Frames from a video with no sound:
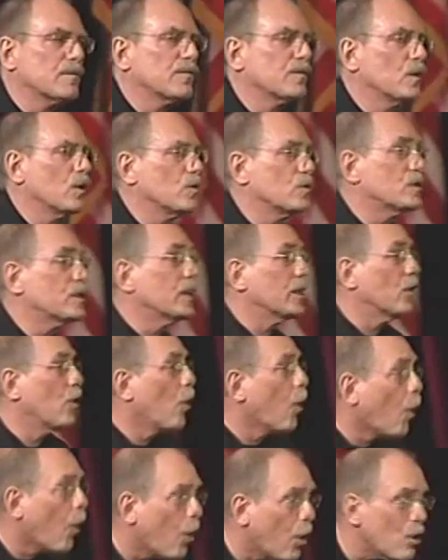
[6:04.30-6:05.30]
flows that are
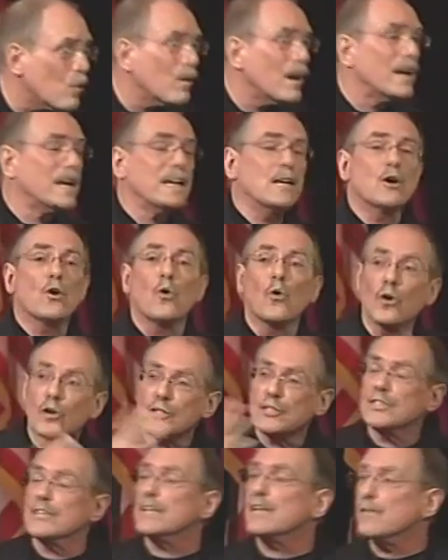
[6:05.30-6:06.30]
already
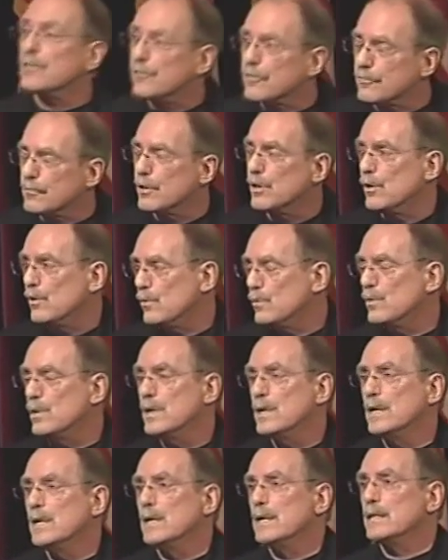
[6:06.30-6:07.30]
coursing through
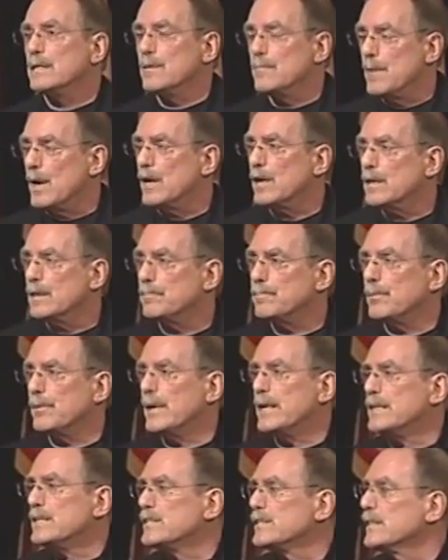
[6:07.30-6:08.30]
the
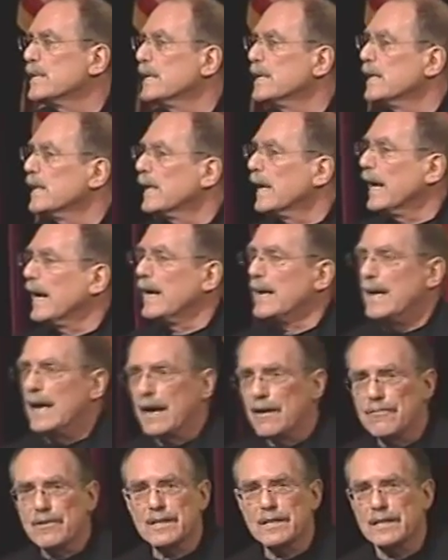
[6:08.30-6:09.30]
marketplace and
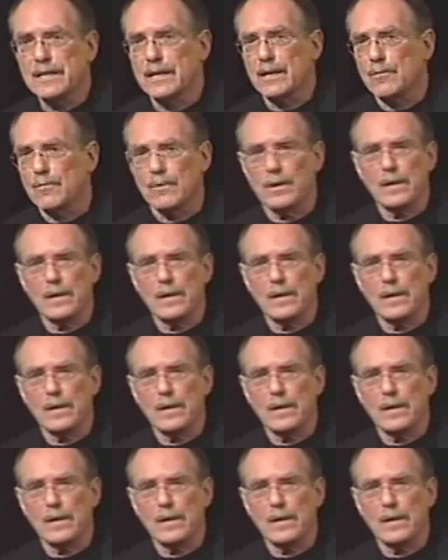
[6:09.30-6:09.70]
everything